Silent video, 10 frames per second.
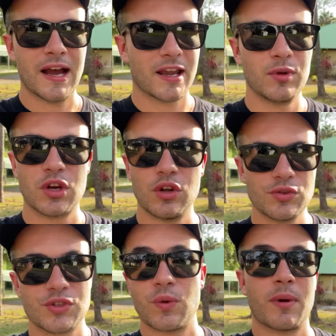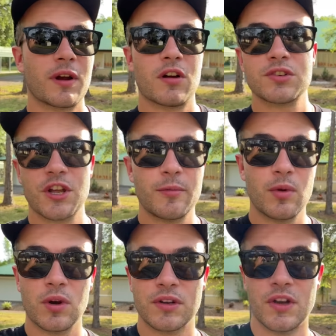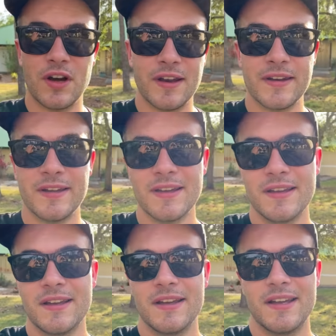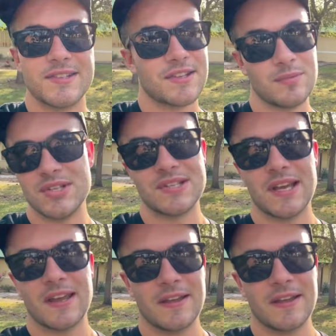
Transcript: I can be close to where my cars are gonna be worked on. It's gonna be sick.